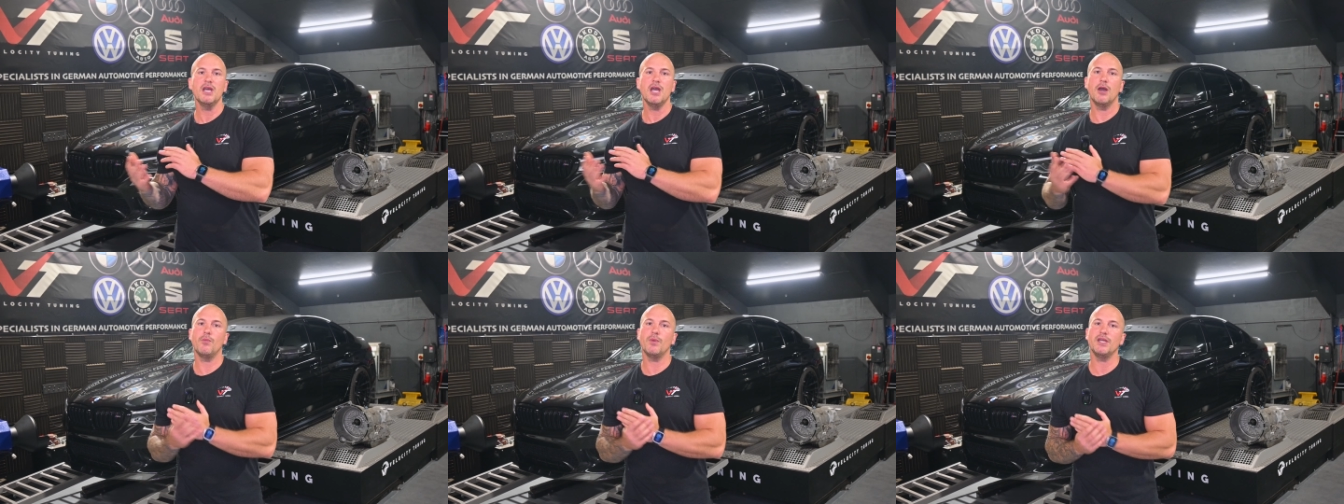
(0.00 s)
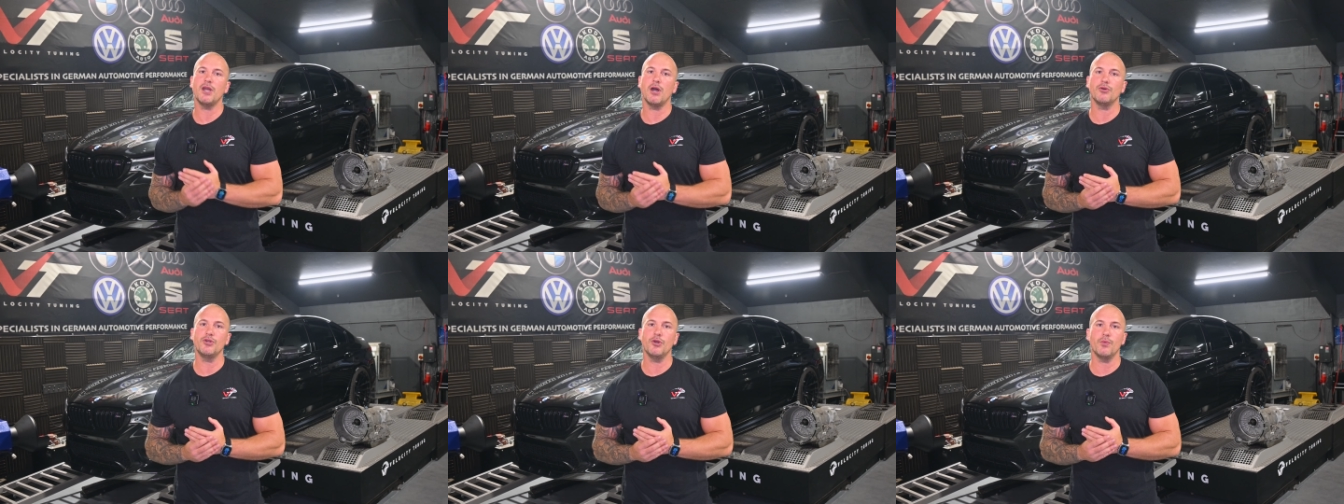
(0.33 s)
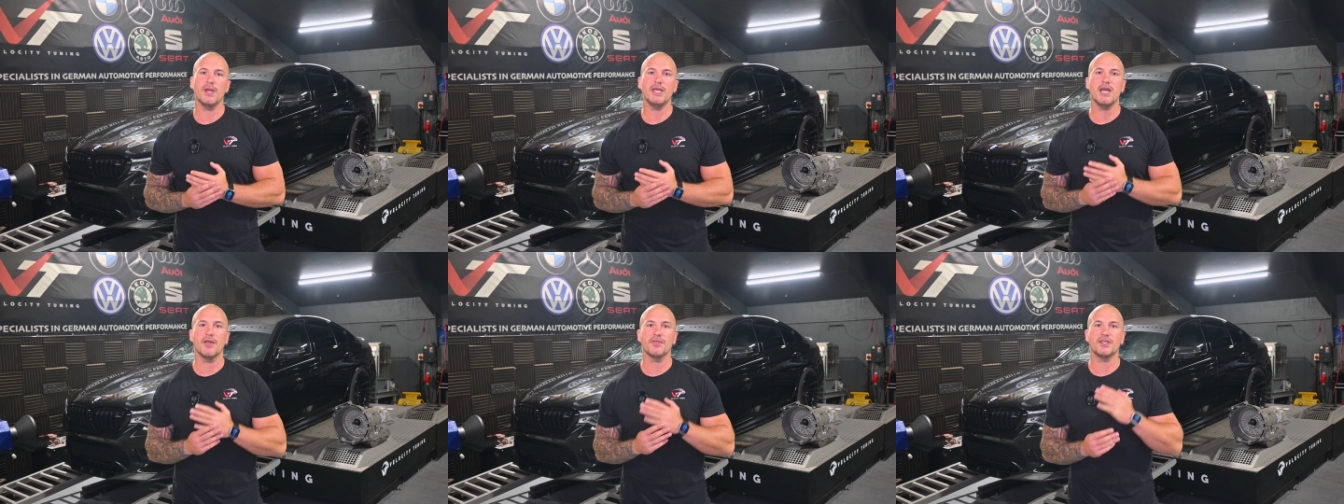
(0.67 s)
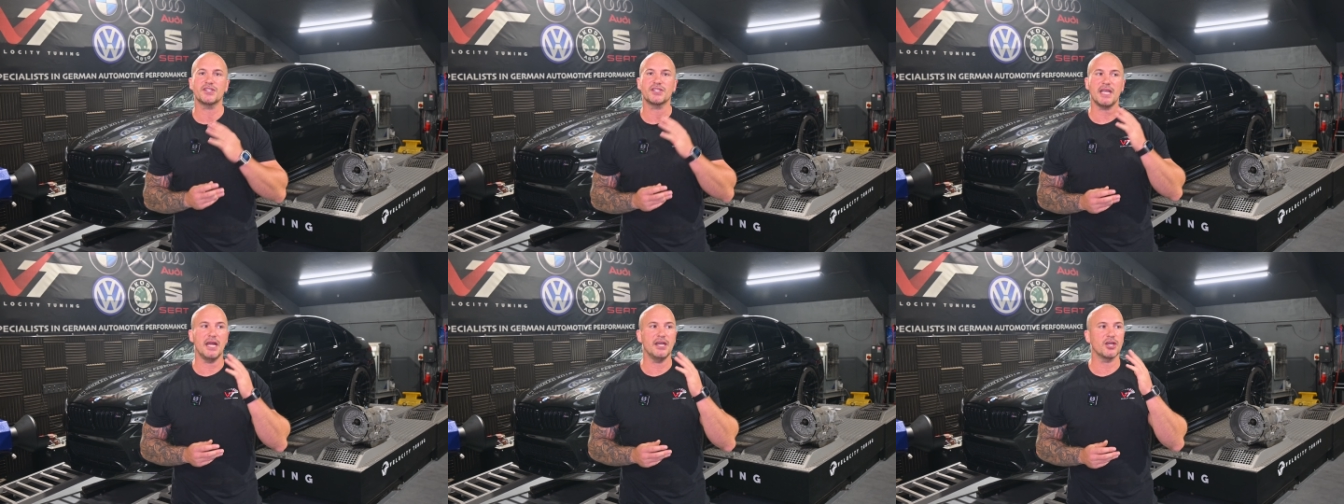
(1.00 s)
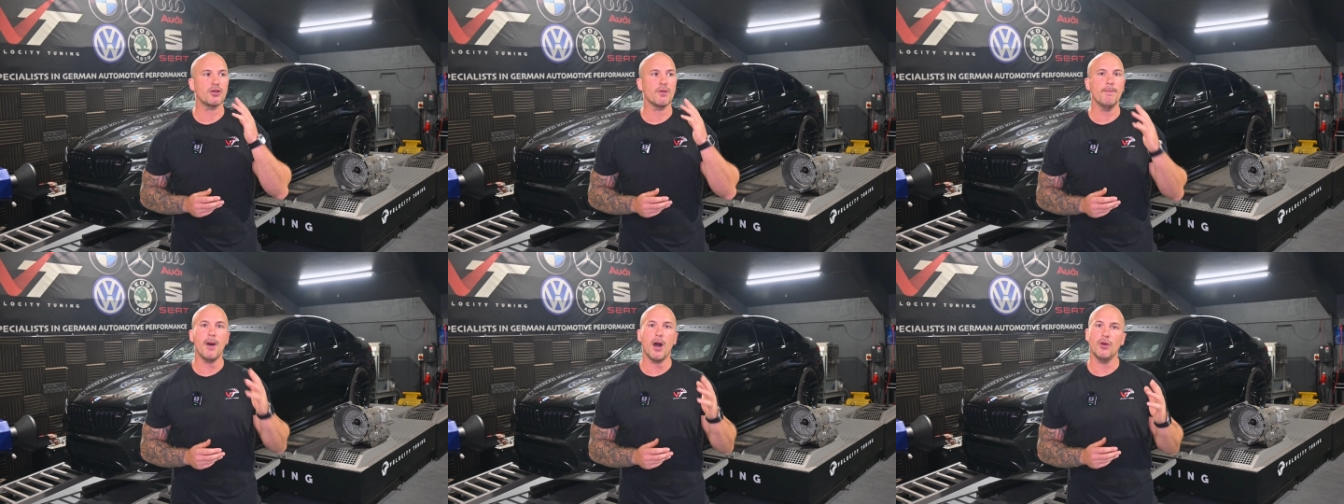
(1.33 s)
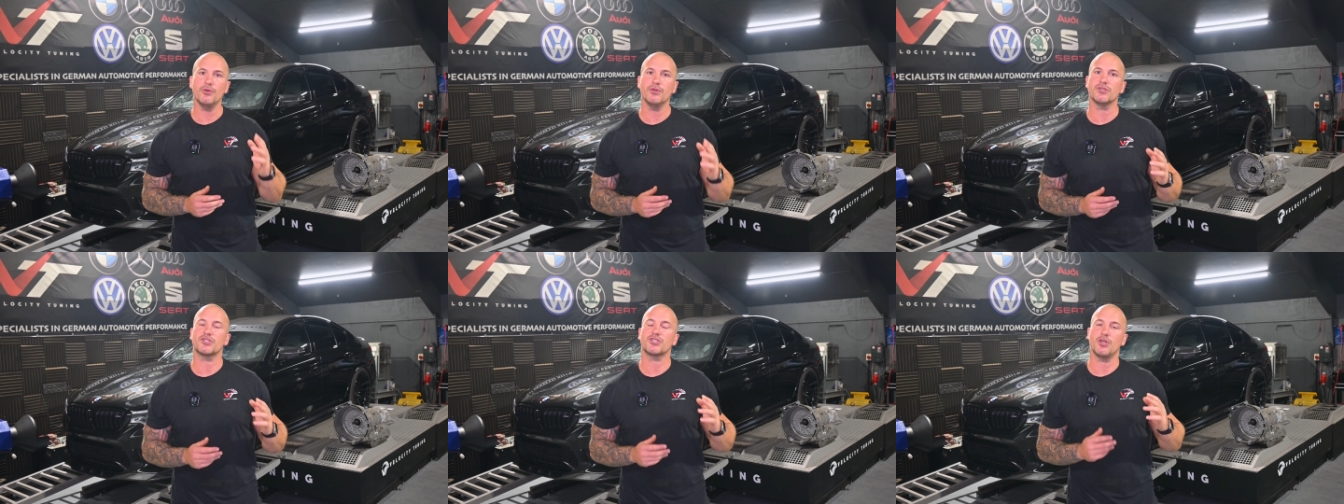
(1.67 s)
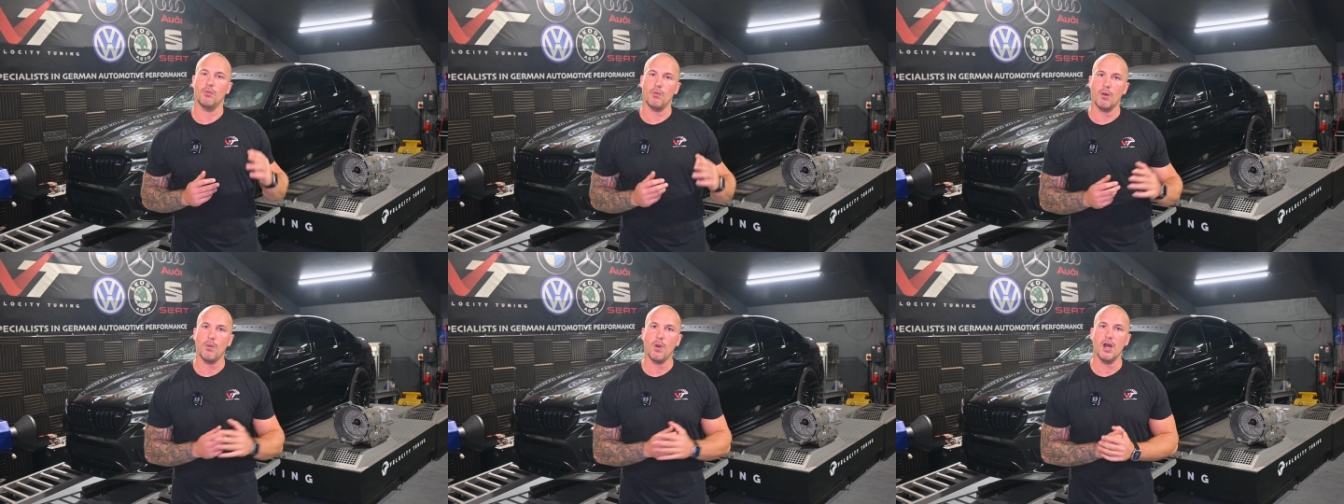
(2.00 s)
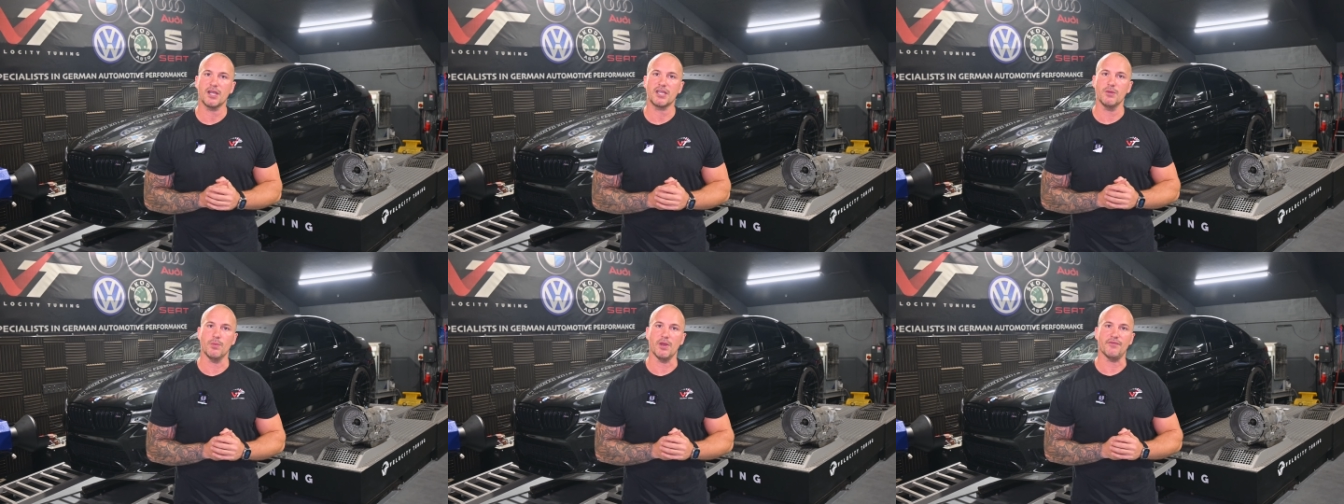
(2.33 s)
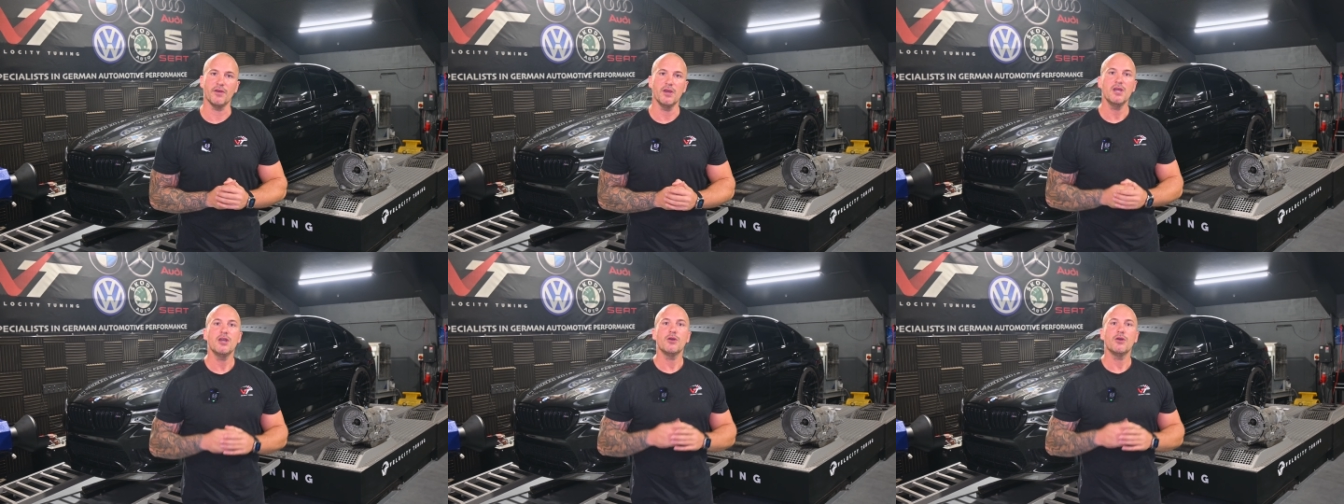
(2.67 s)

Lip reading: and we know that we understand the components that we're working with.